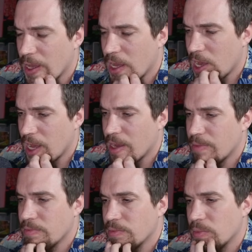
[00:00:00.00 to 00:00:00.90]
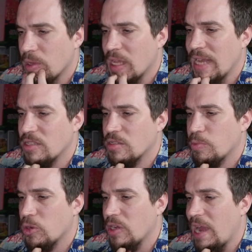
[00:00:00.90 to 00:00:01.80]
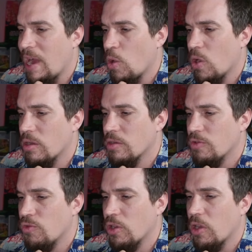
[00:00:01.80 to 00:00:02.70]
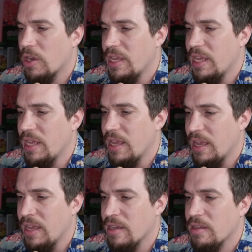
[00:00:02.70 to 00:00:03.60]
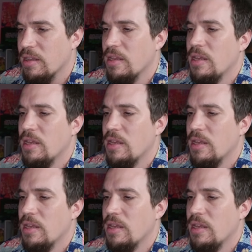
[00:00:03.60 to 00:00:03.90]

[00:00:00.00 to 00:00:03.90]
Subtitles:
Let's put our rook on e8